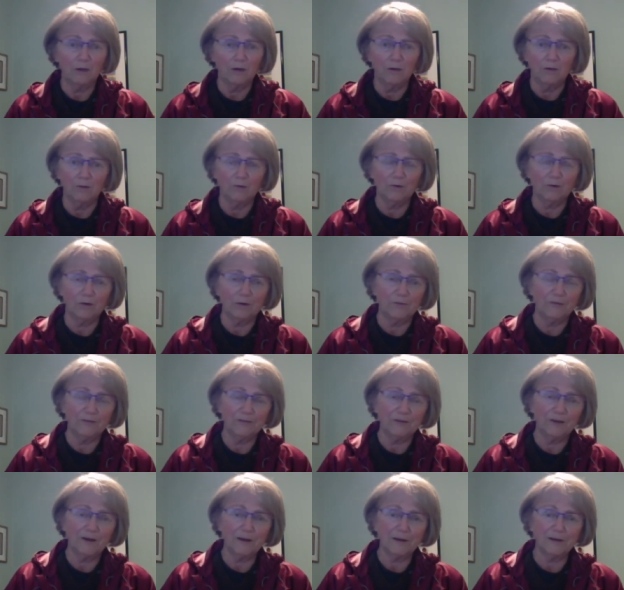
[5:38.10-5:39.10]
or if it's
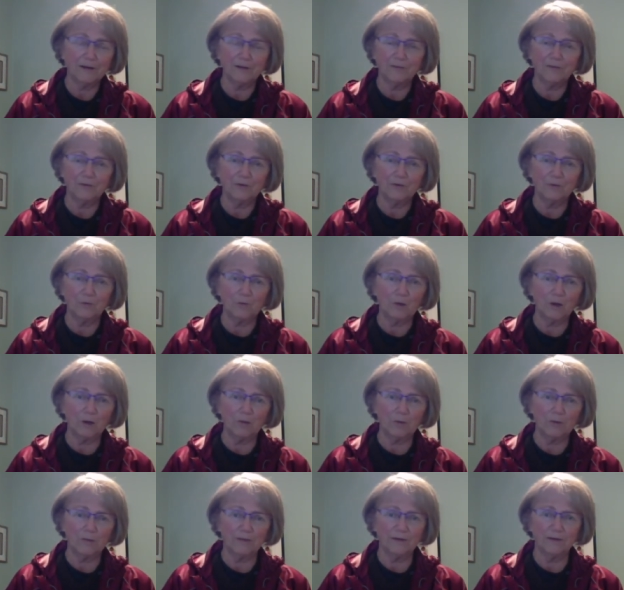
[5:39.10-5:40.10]
hot enough, you can walk
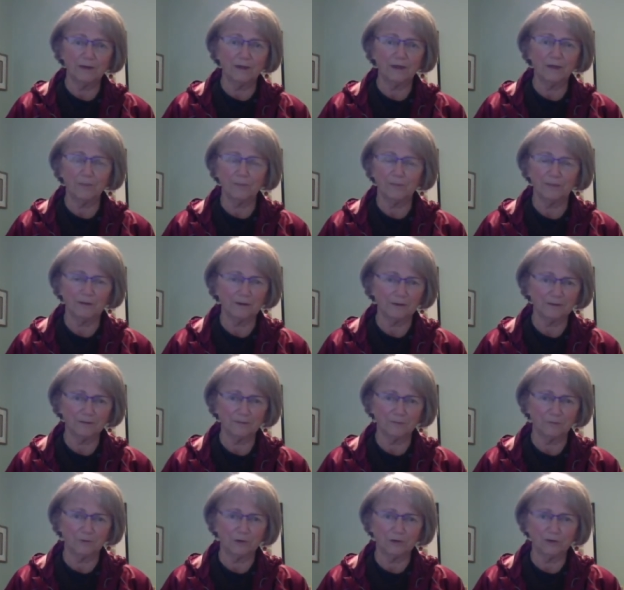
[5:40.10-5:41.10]
with it damp the next
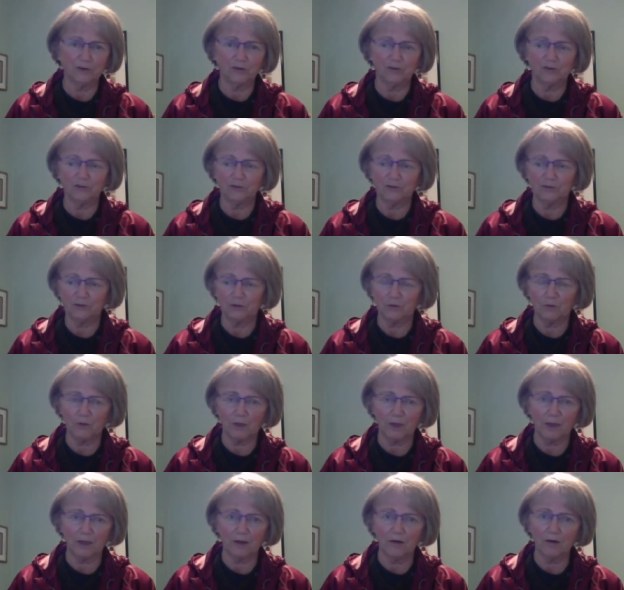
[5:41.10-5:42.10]
morning. You just don't
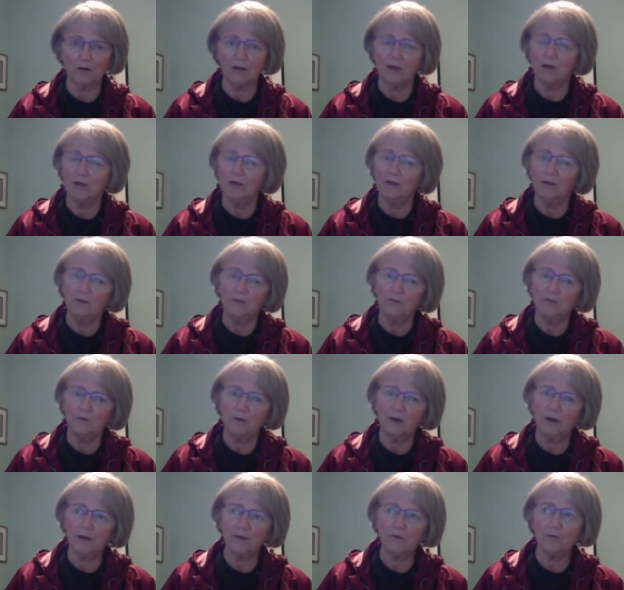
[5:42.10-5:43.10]
care. So
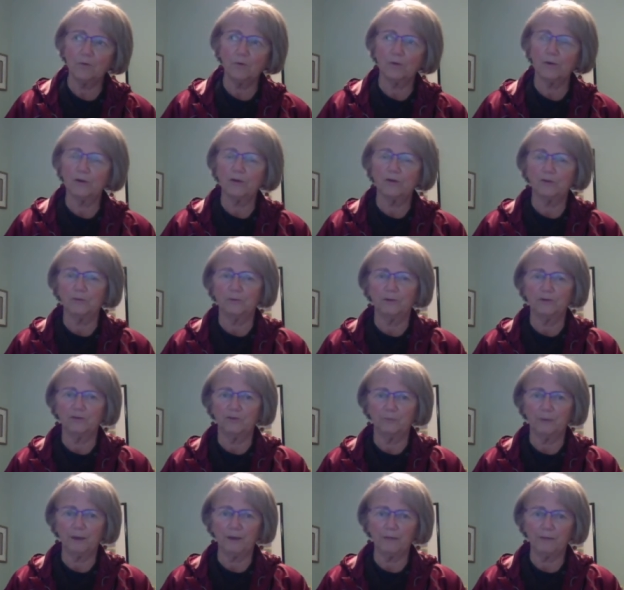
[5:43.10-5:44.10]
I don't worry too much
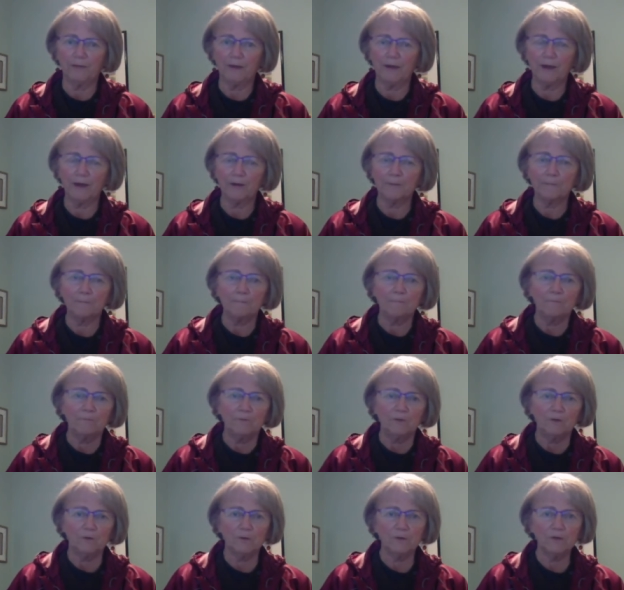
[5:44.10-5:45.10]
about that.
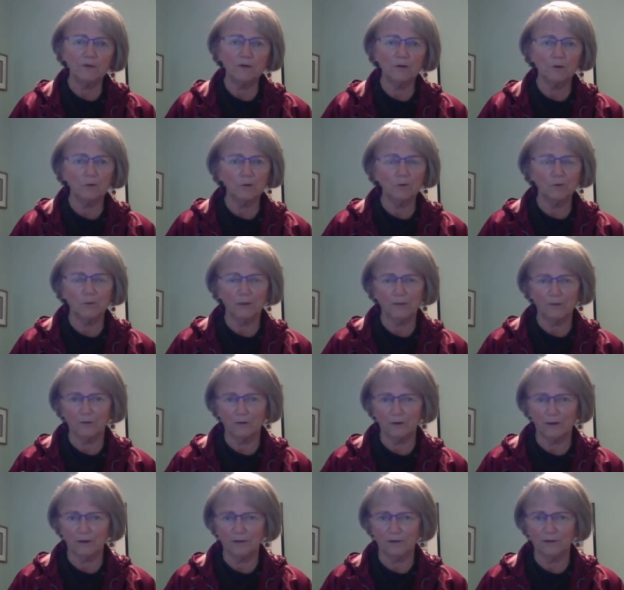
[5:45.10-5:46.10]
During the cold
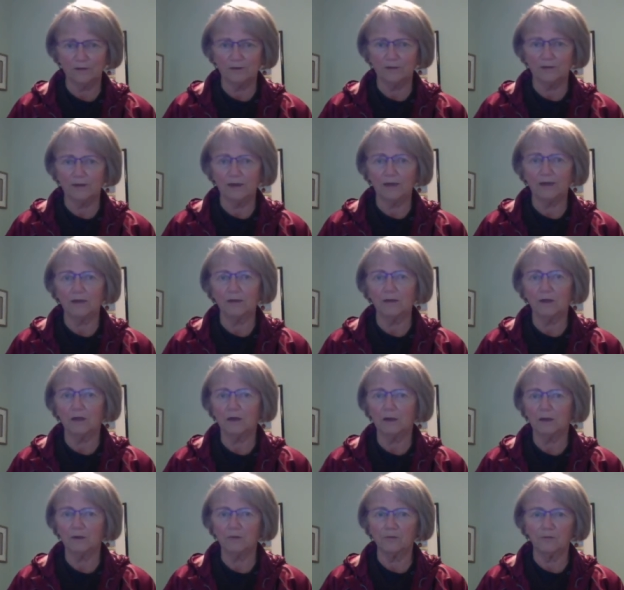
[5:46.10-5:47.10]
weather, I tend to take a
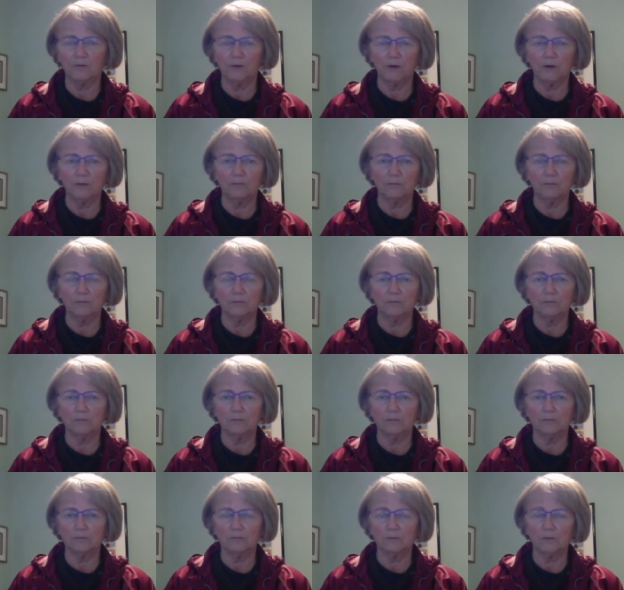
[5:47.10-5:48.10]
lot of um,
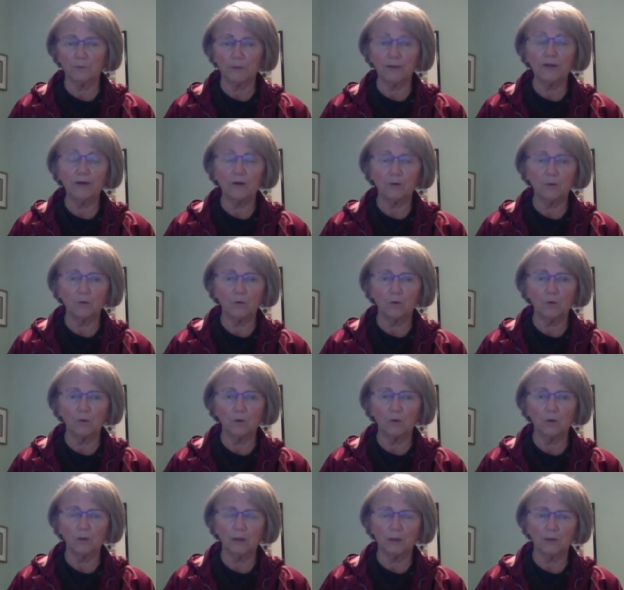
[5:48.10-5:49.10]
merino
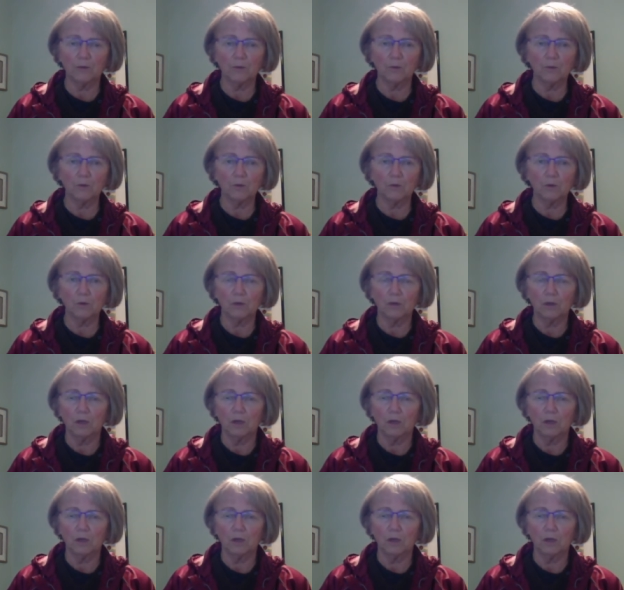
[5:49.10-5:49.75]
wool and wool